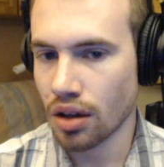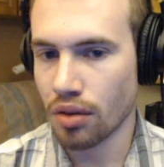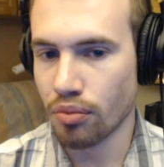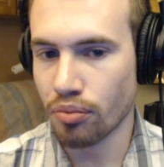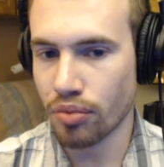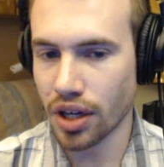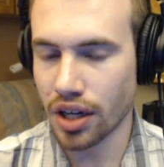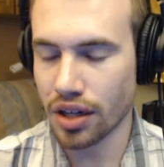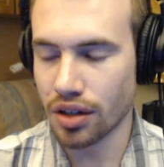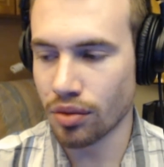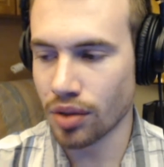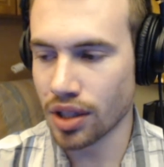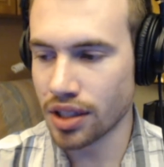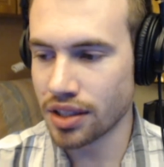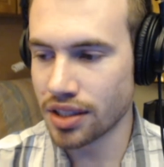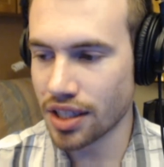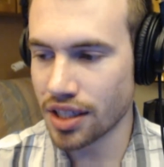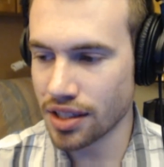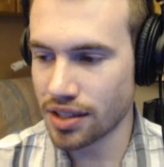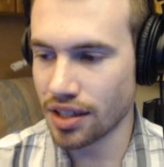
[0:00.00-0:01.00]
But when
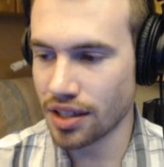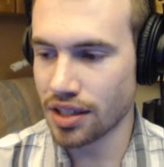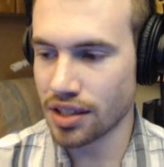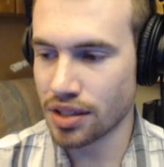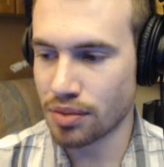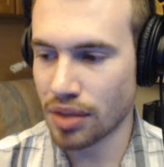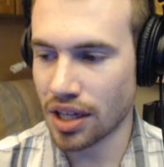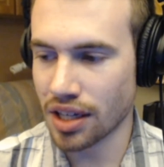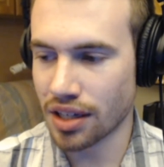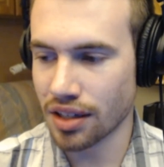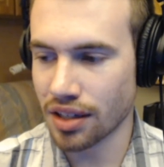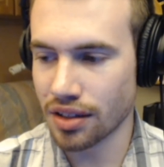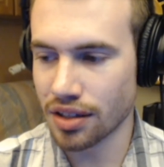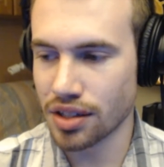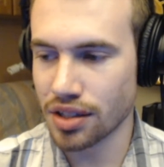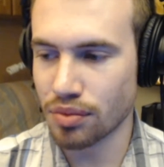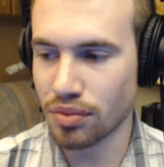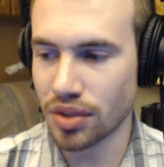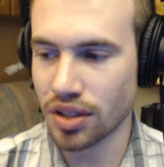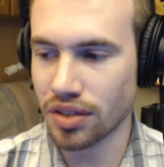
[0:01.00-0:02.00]
Disney is making
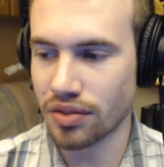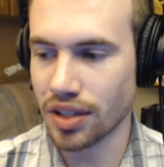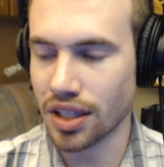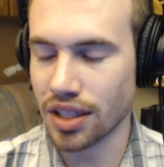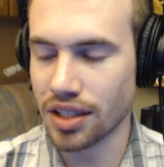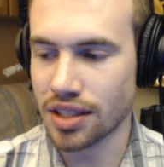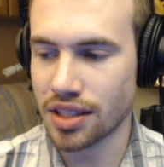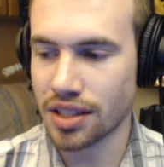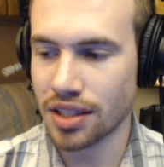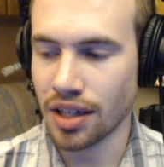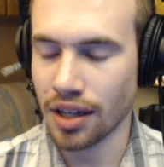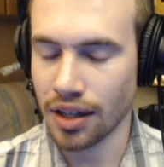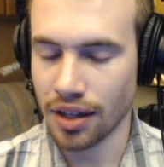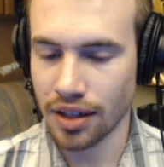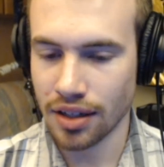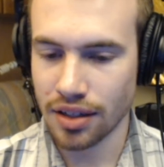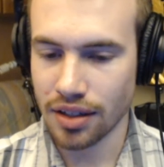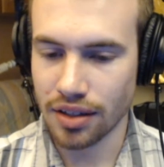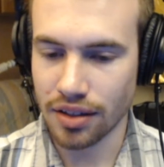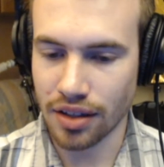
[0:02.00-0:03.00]
these movies,
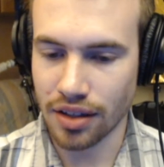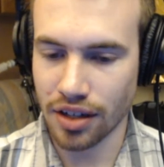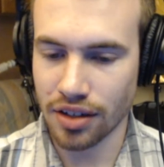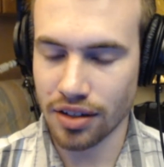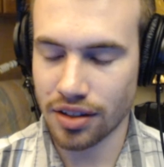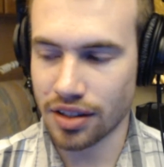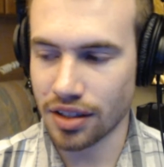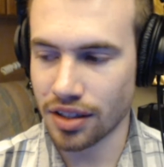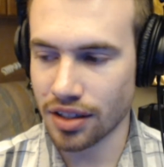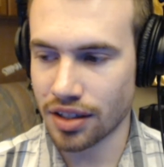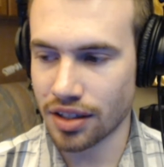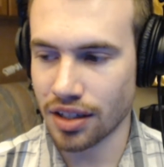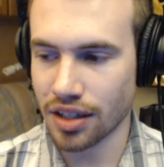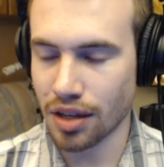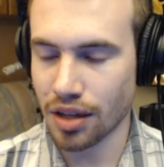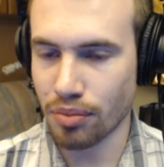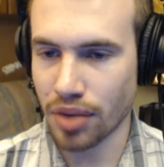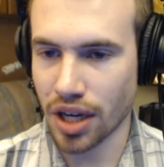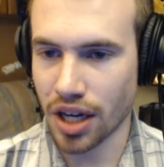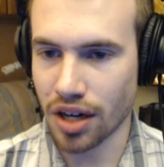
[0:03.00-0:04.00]
they're thinking
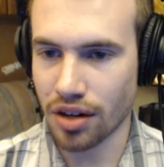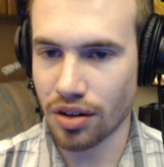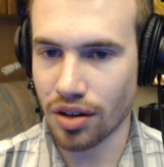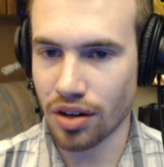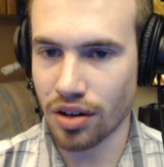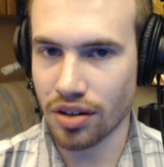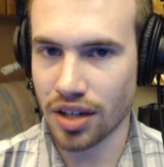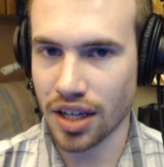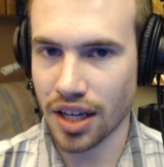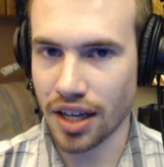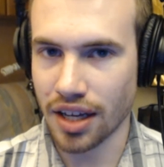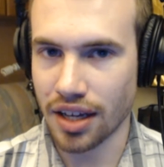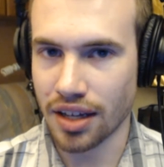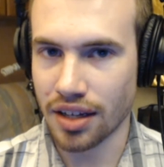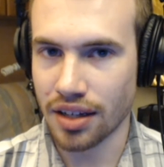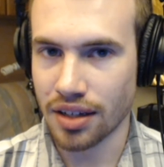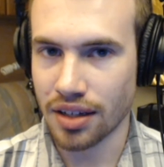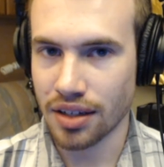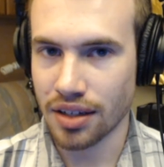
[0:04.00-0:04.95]
about, okay,